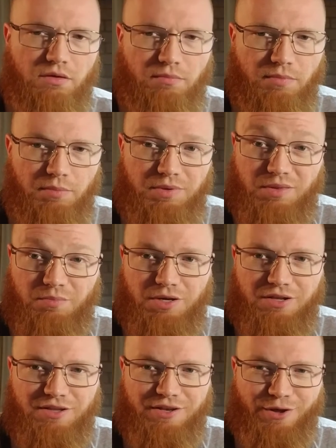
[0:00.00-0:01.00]
in the
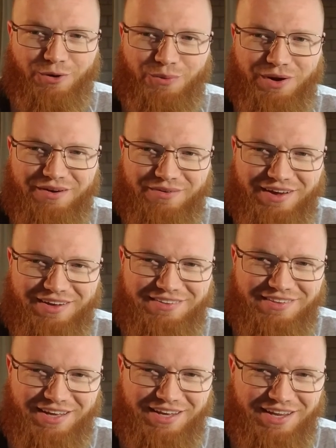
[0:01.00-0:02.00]
middle of nowhere, right?
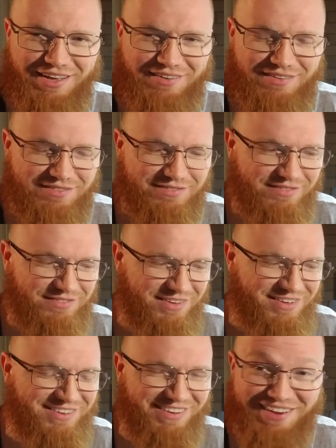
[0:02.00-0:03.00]
Like
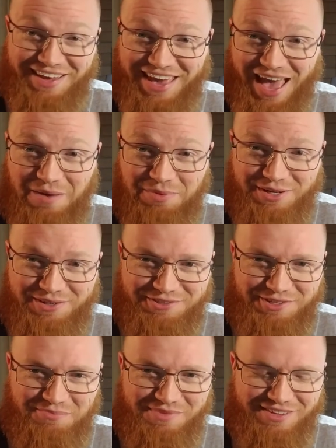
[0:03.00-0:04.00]
in a cabin or
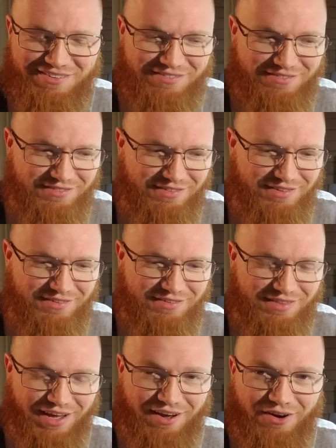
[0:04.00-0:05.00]
something,
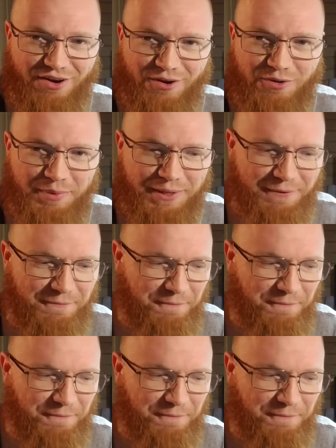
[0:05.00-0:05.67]
like a hermit.